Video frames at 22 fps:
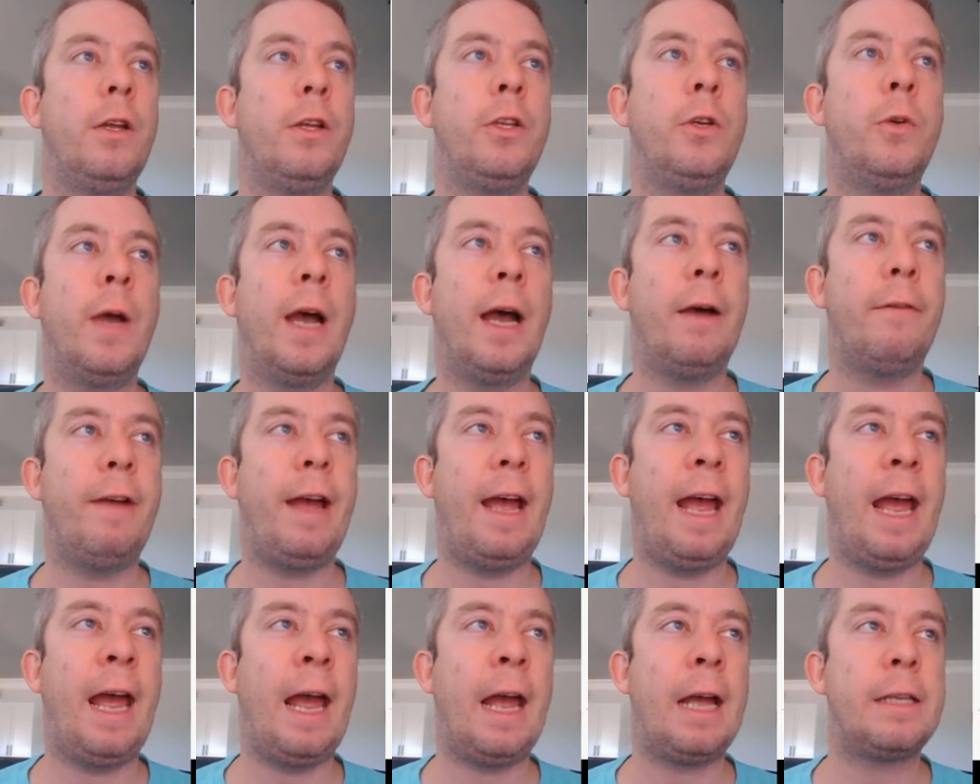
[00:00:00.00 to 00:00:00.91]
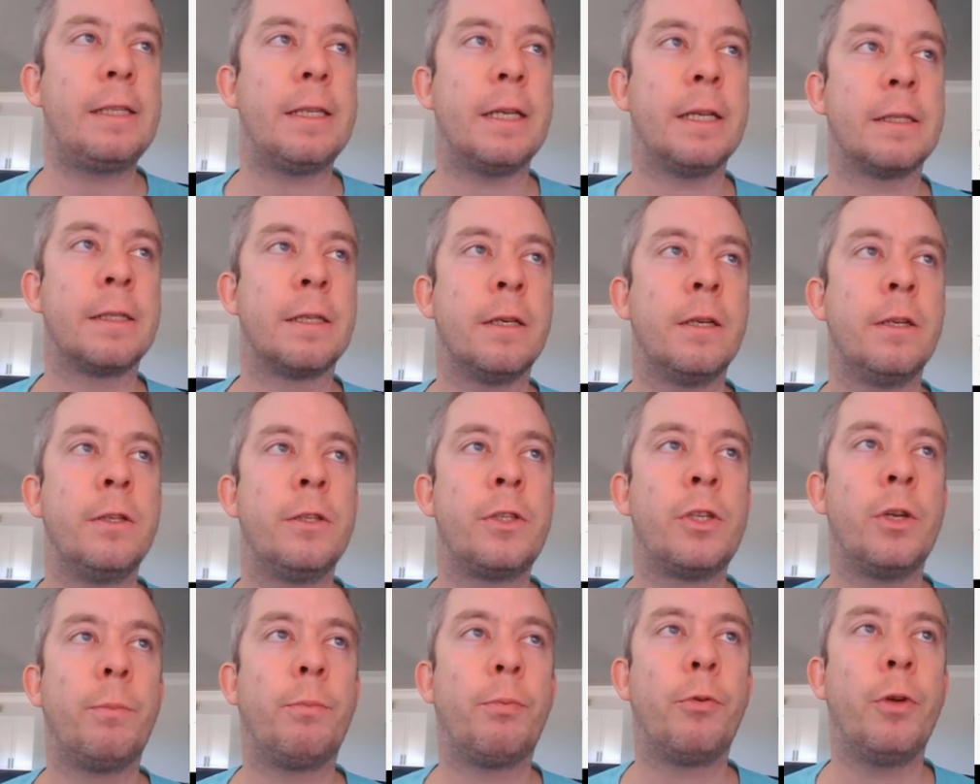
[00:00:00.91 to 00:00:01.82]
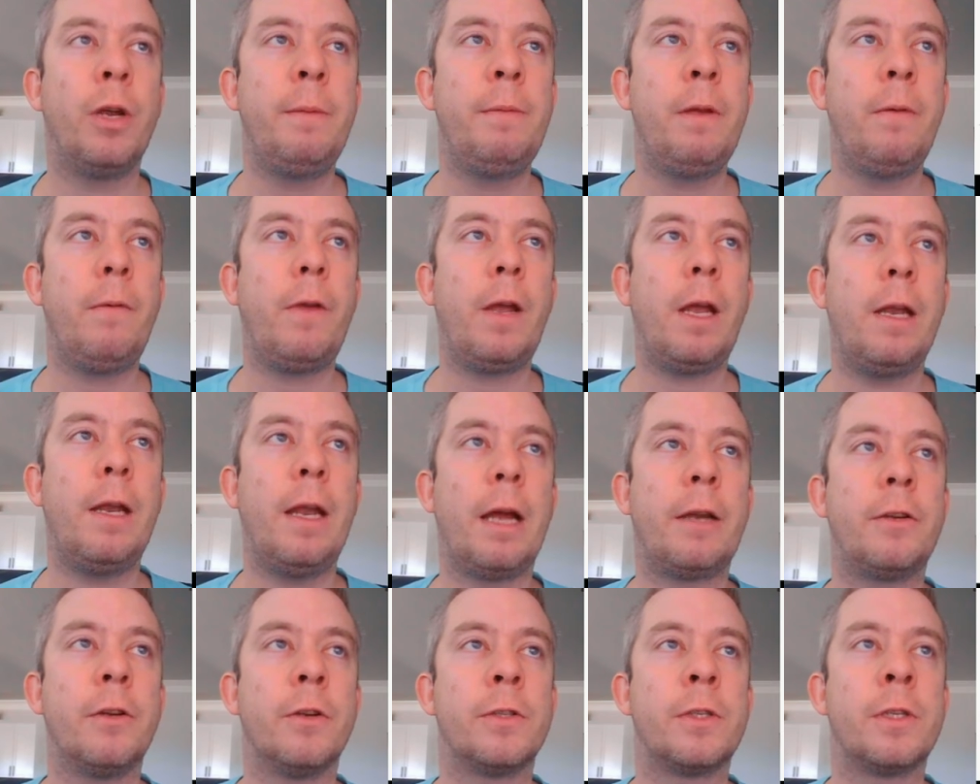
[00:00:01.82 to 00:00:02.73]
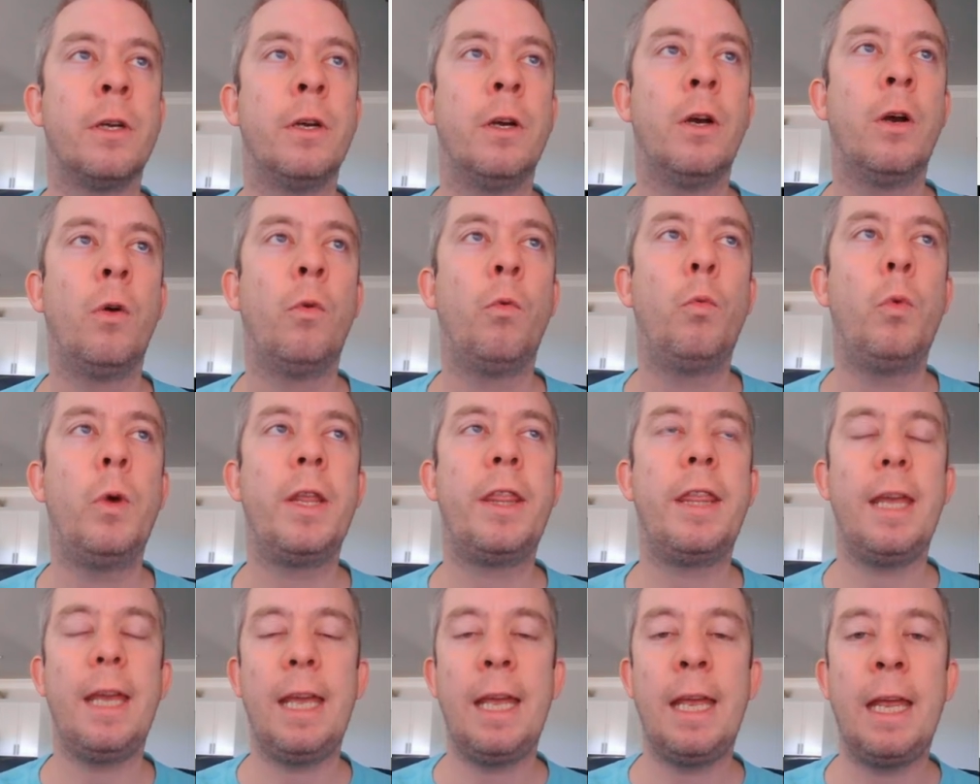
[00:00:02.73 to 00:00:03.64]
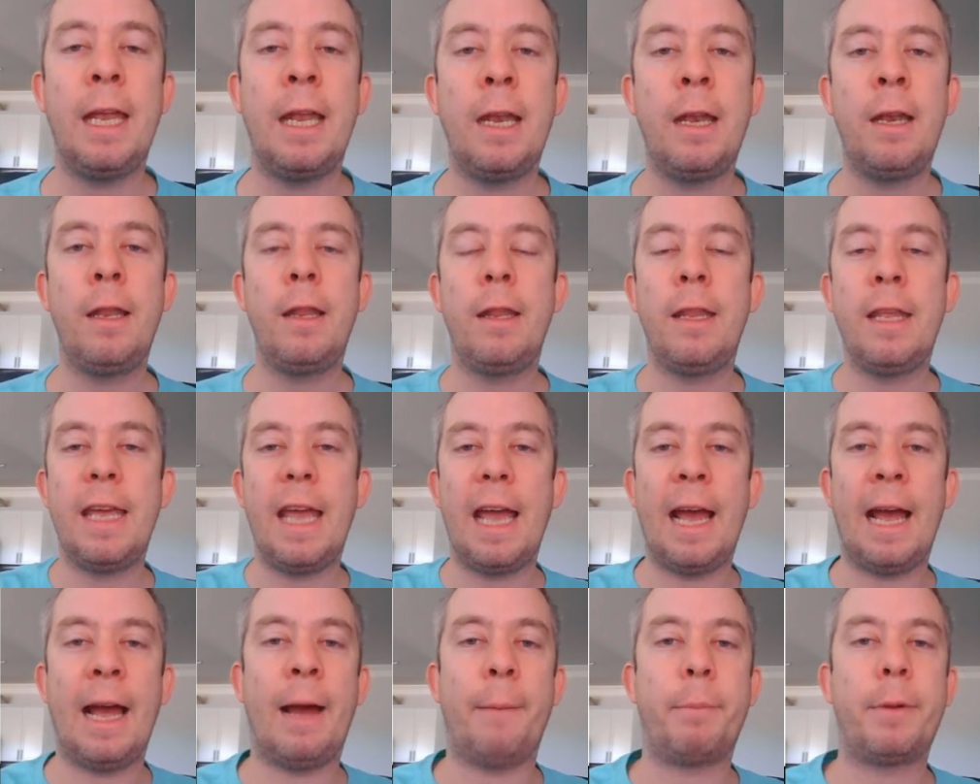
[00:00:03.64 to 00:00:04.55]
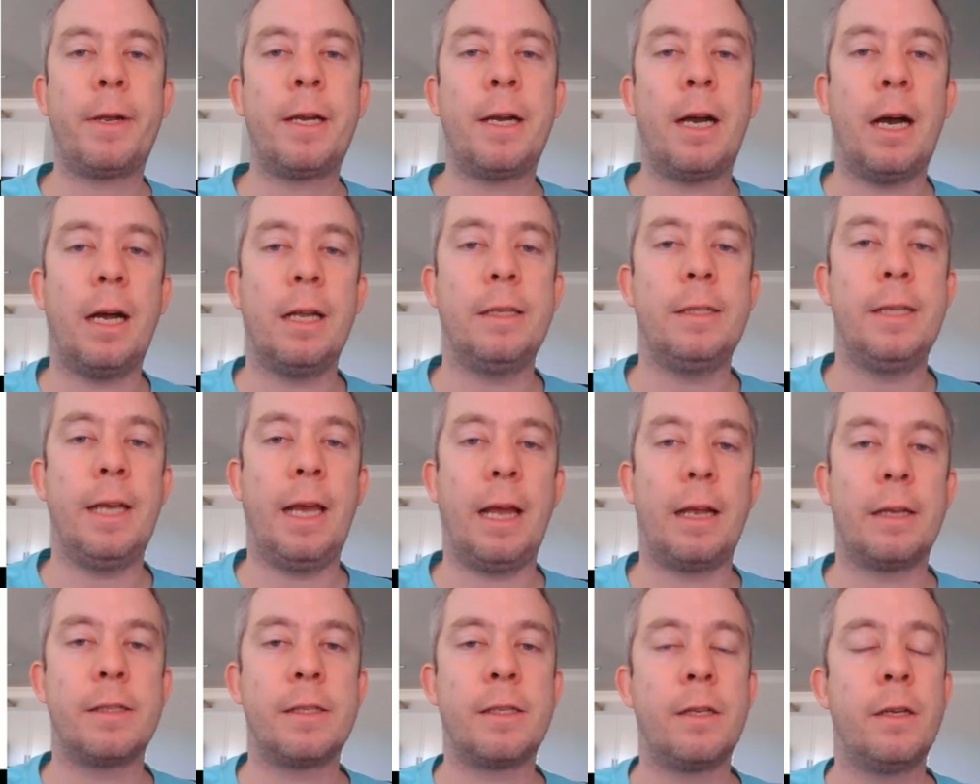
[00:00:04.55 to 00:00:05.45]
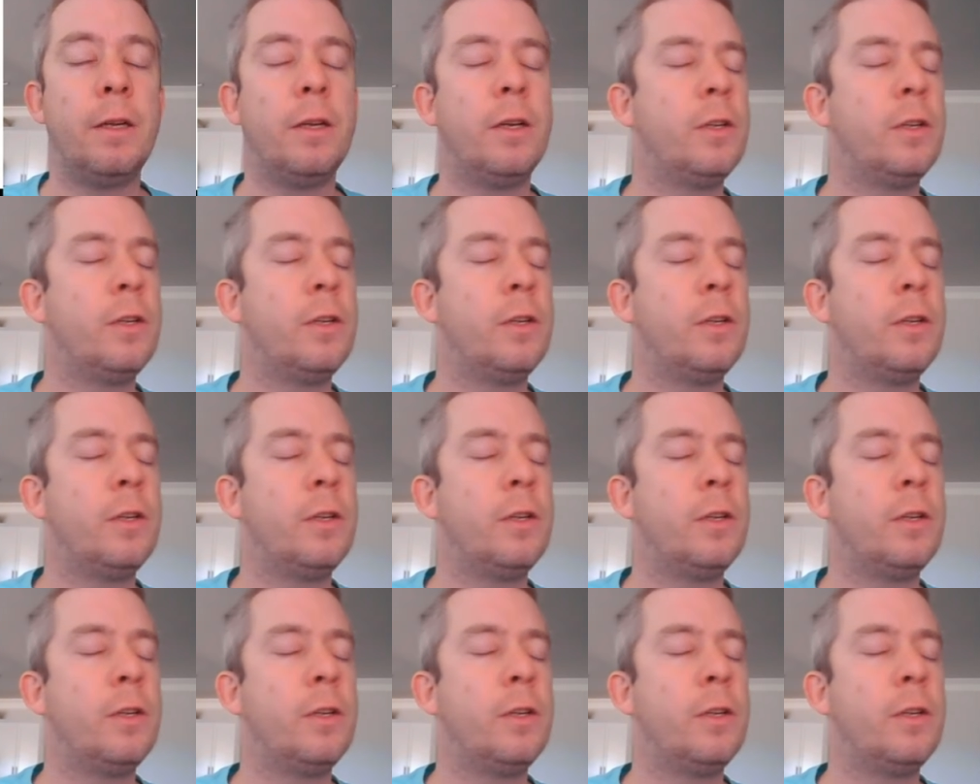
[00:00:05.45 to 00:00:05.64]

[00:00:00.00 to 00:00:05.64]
you have access to premium connectors within the app context.